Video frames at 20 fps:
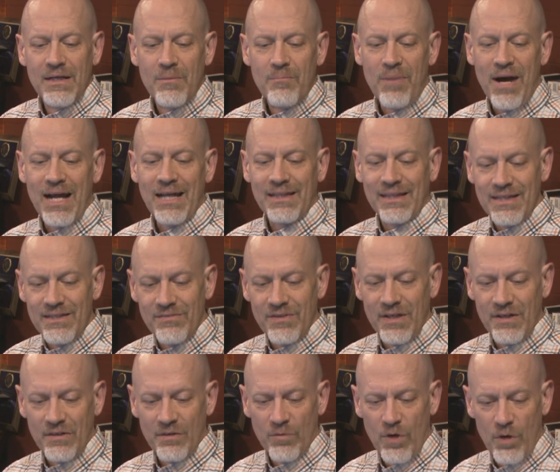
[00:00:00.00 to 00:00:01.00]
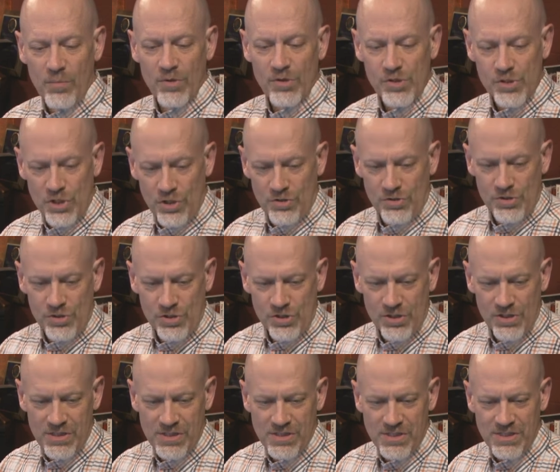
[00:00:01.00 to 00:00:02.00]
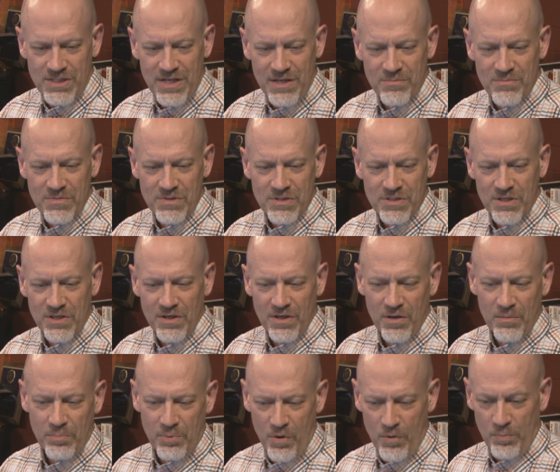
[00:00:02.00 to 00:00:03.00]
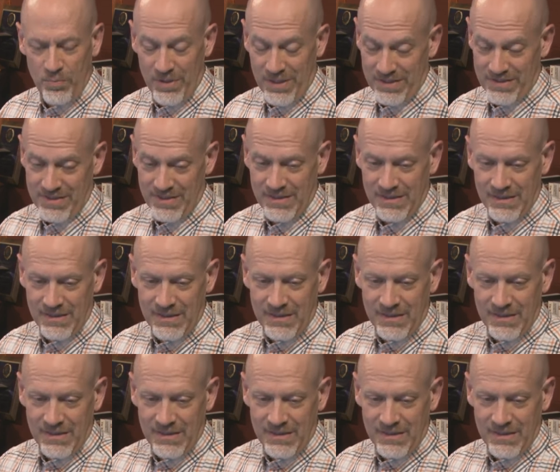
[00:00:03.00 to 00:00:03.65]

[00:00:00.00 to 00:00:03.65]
by leaving the Roman Church. Seems appropriate.